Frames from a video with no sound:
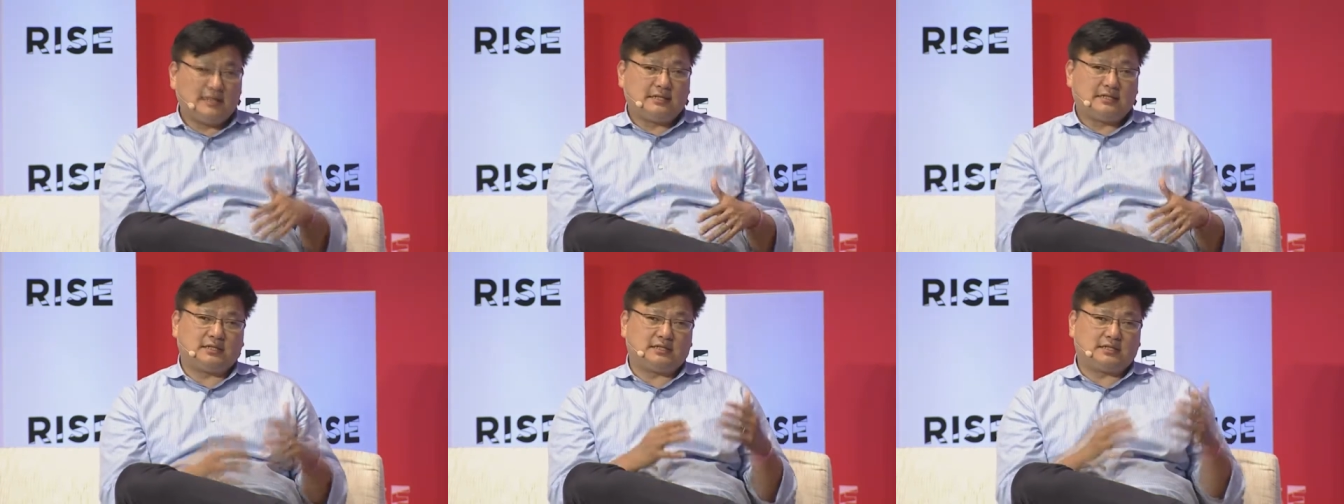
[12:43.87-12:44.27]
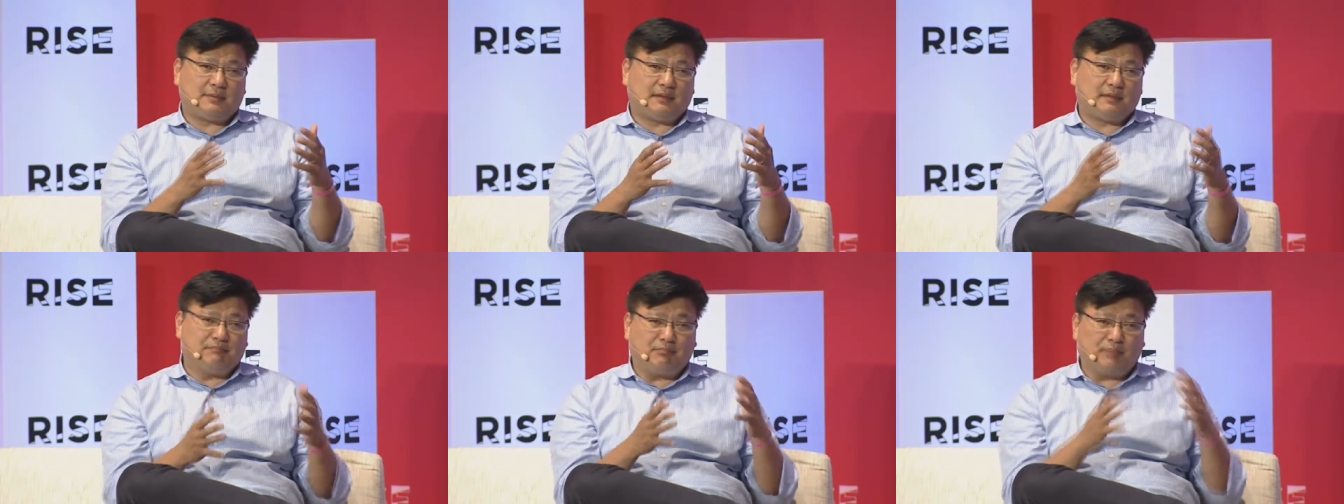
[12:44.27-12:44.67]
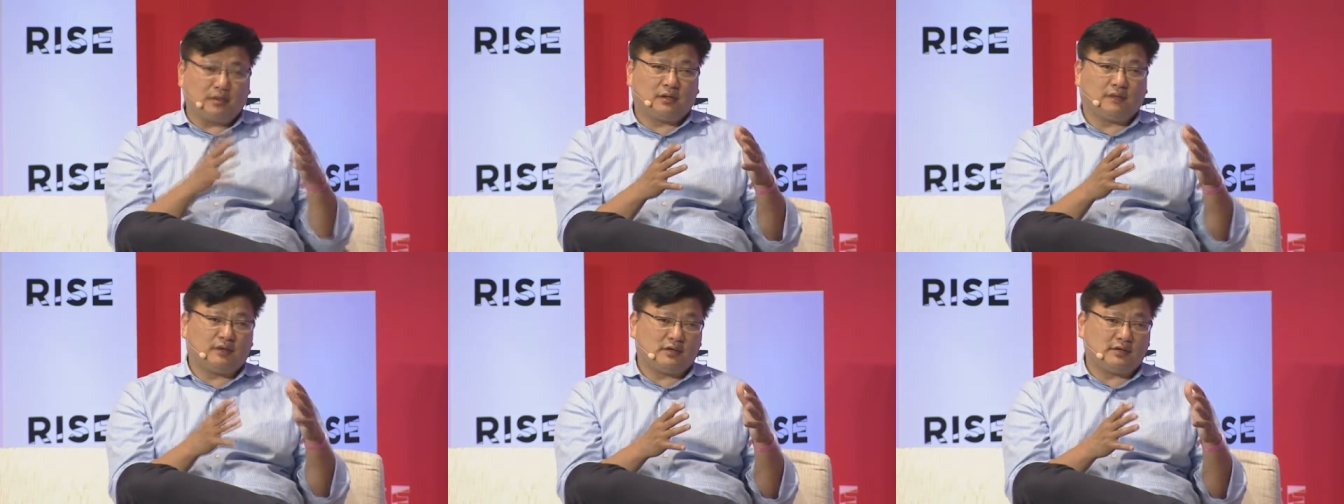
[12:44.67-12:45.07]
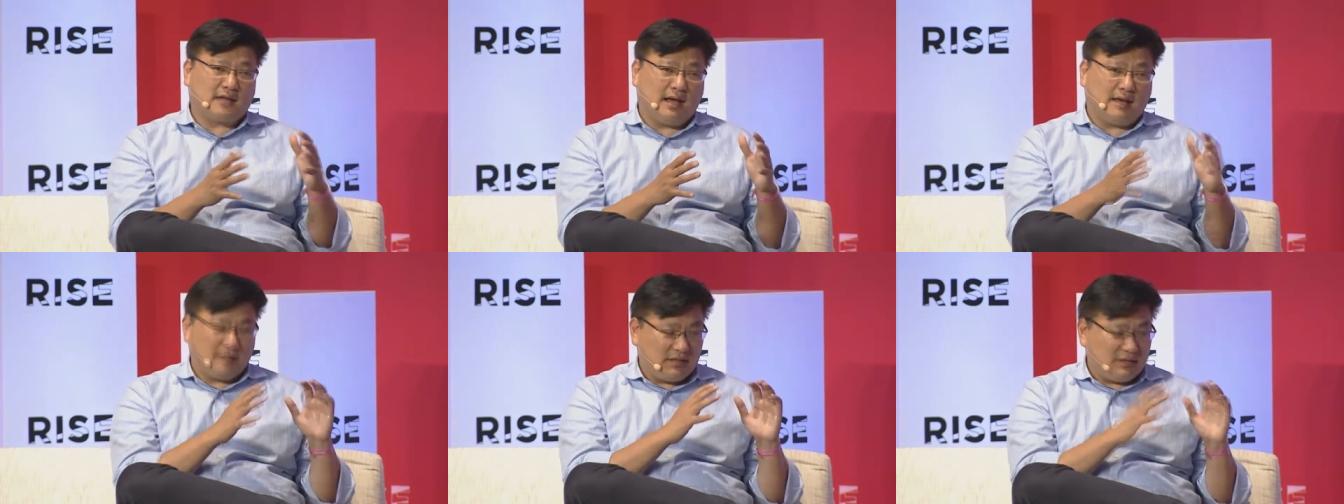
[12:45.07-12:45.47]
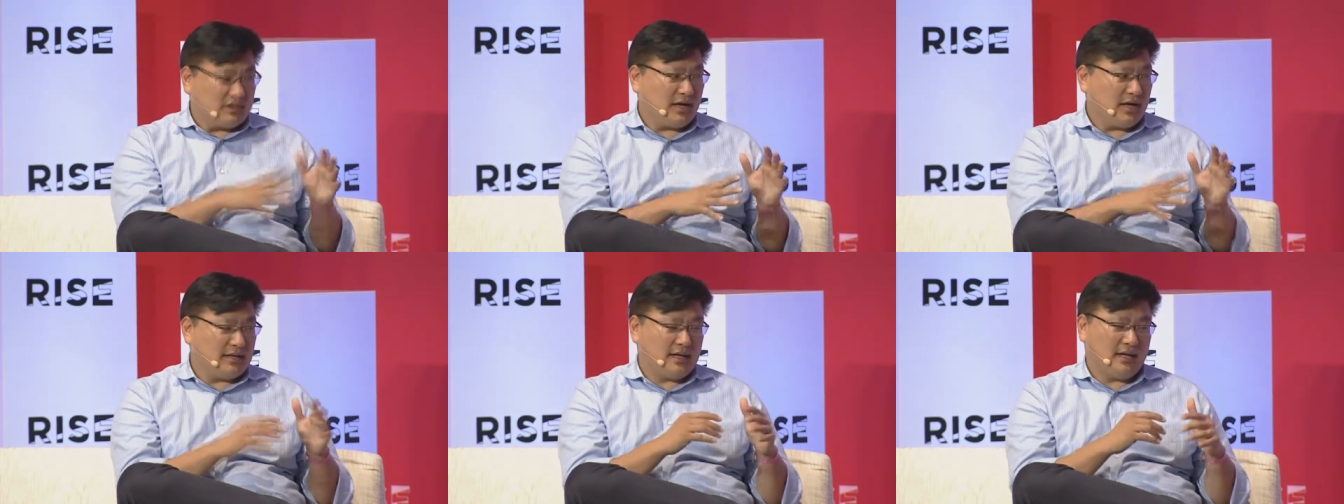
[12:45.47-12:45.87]
She spent bulk of her time in
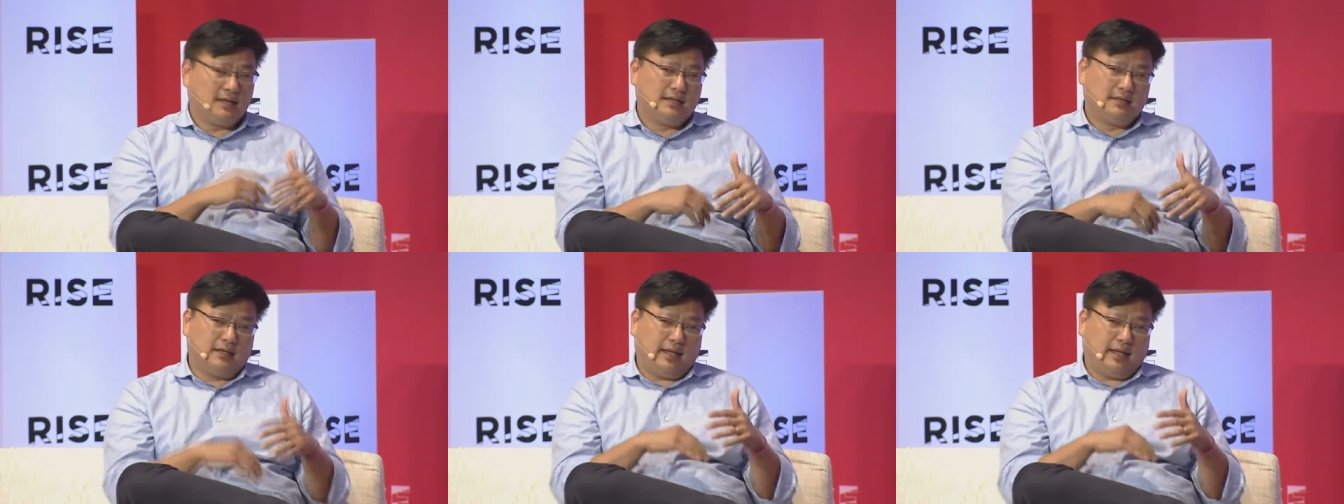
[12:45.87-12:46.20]
China